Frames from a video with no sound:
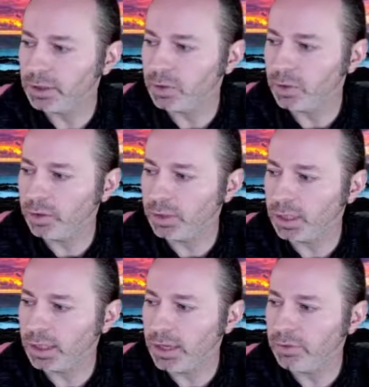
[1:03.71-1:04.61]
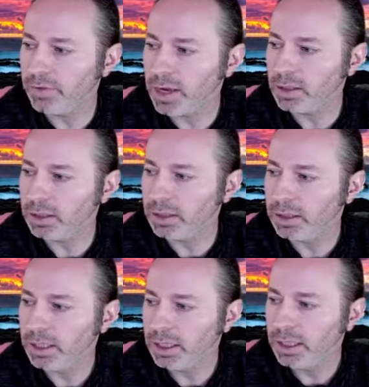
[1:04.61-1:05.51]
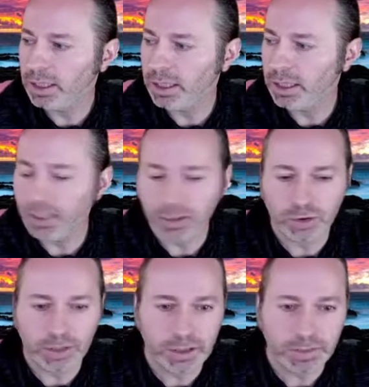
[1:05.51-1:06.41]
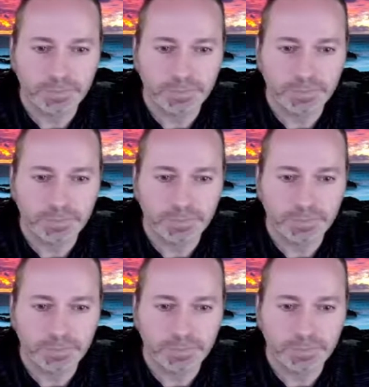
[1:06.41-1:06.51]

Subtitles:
called the CloudValley HD.